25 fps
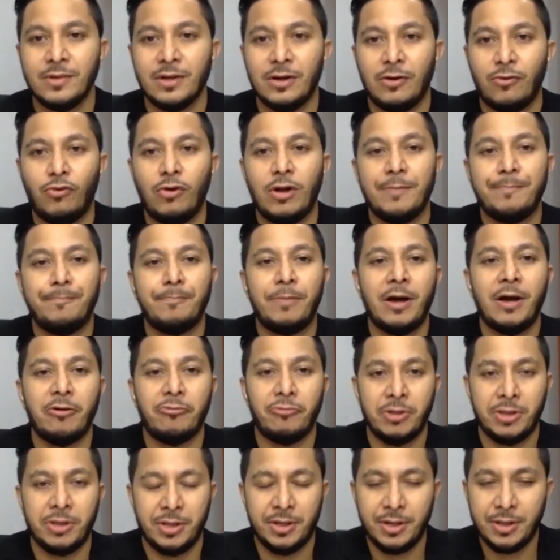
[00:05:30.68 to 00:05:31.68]
while Park
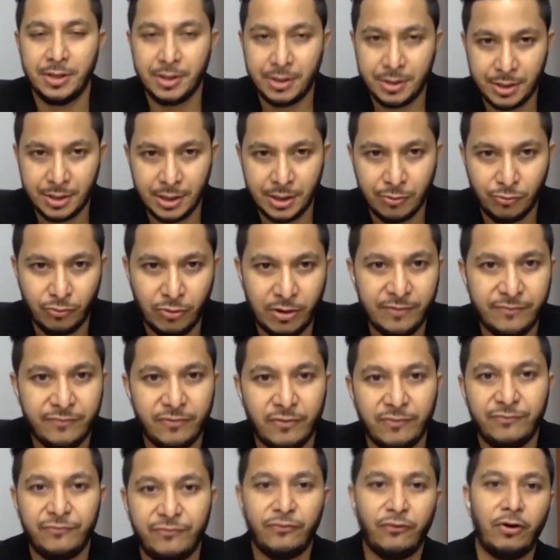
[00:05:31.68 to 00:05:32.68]
Residences went
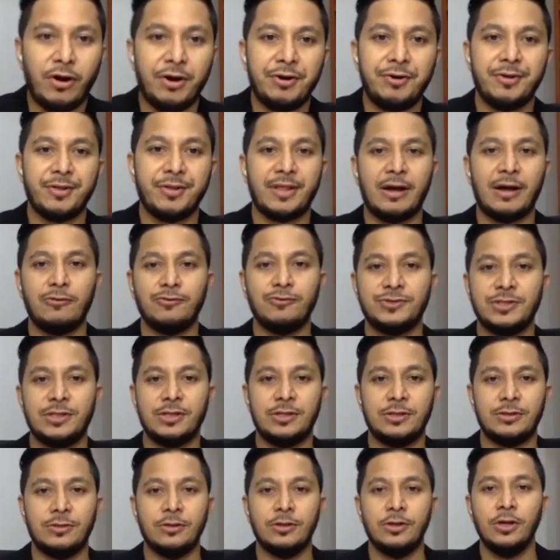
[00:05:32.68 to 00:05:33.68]
from
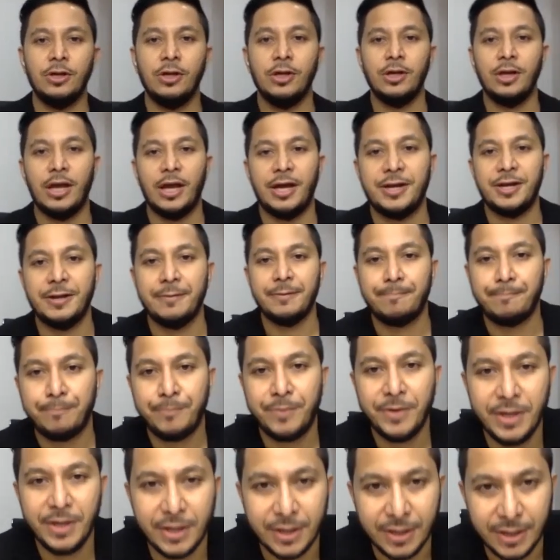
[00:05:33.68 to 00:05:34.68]
400,000. At the
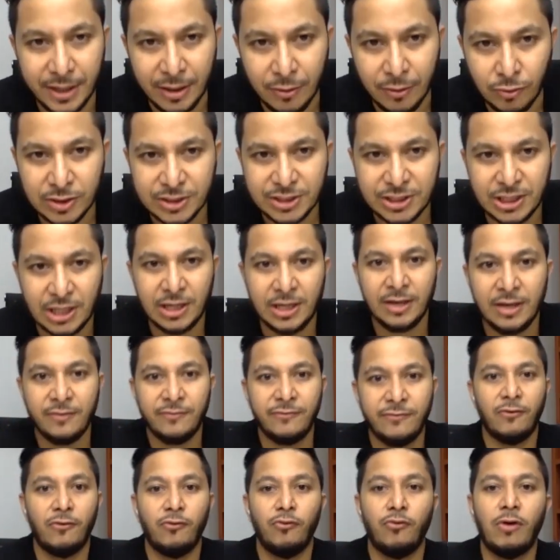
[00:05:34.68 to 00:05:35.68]
peak, it was selling
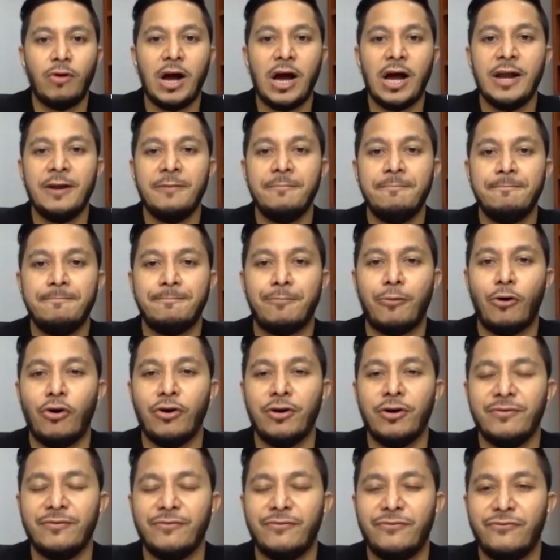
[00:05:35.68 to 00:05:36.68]
for
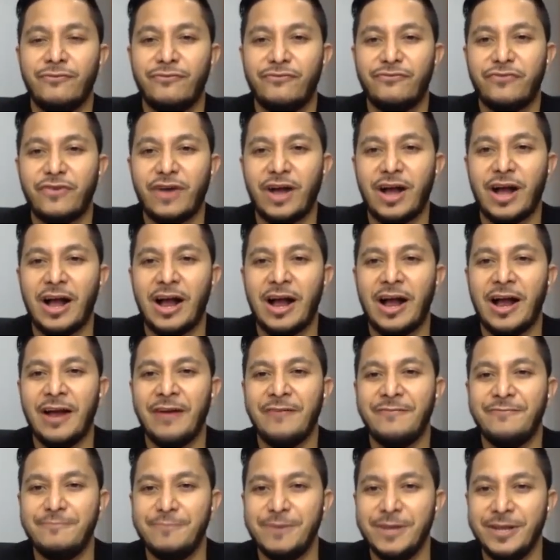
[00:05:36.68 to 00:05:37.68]

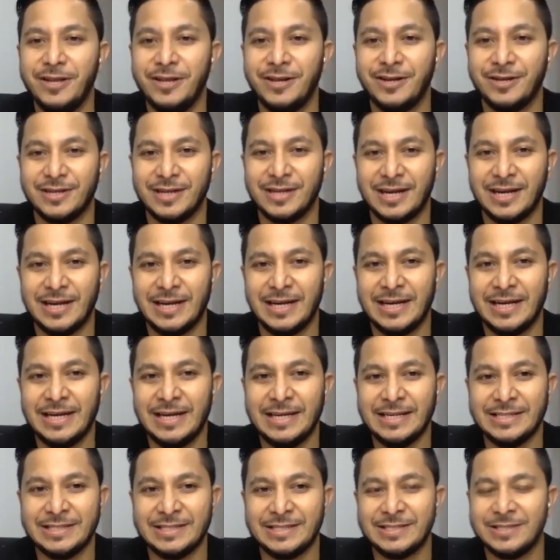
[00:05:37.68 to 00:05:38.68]
1.5 million,
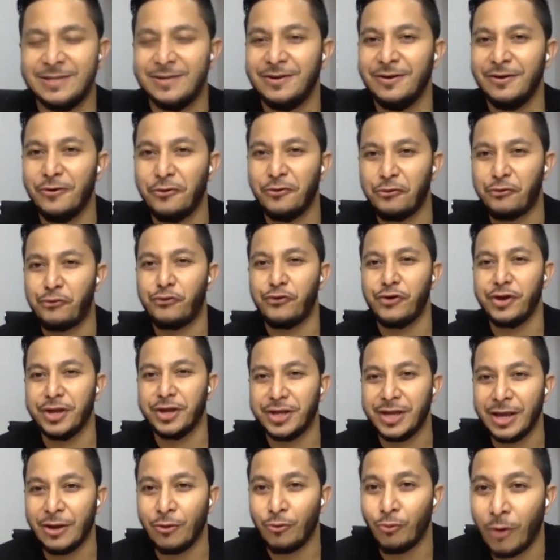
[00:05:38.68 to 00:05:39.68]
guys.
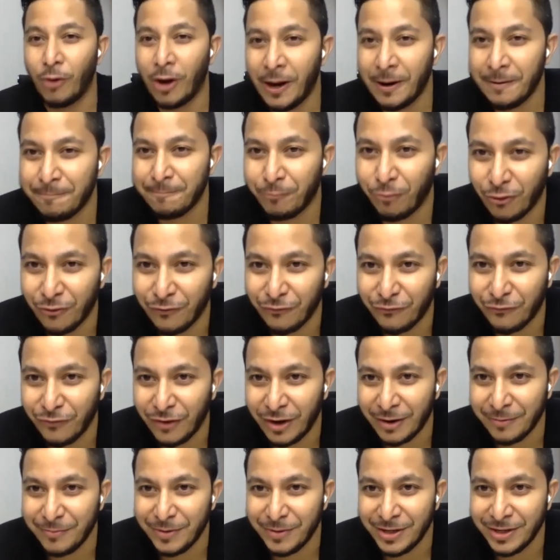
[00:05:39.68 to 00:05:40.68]
Frigging
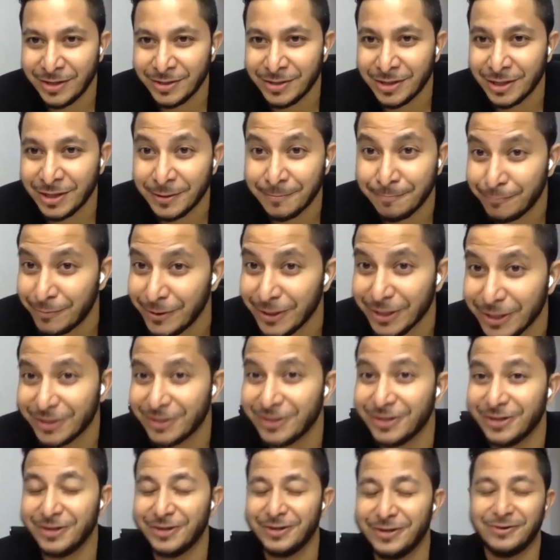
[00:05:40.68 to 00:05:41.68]
1.5 million at the peak.
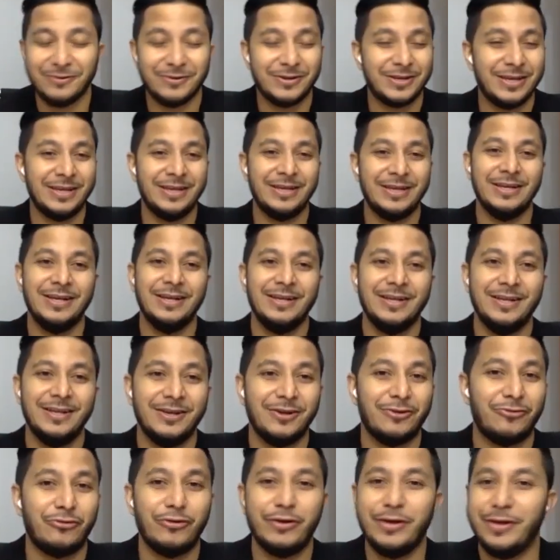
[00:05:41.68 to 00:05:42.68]
Okay,
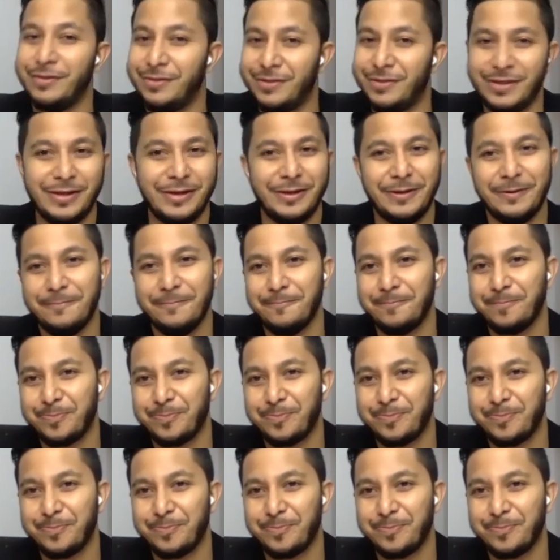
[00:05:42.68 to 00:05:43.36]
crazy,